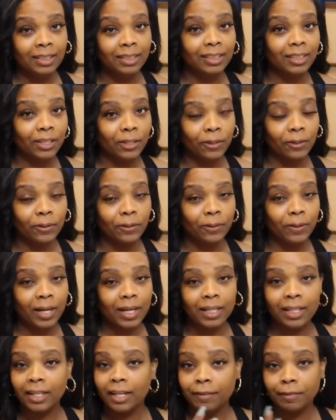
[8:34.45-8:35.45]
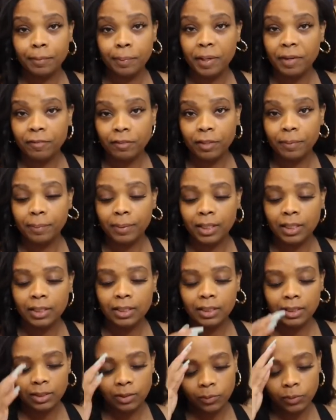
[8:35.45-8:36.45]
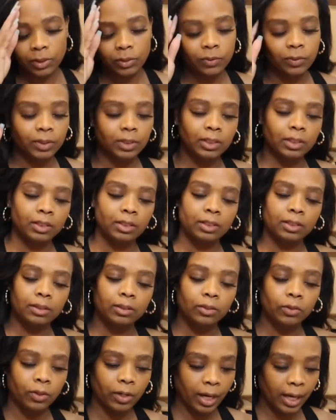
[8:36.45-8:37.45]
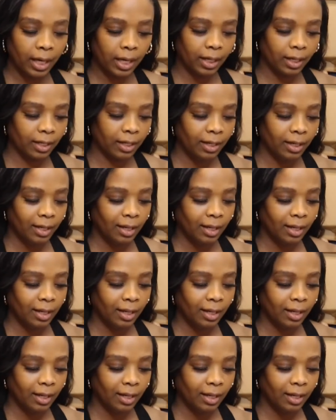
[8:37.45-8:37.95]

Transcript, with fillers: so I didn't have to pay for the mugs which was great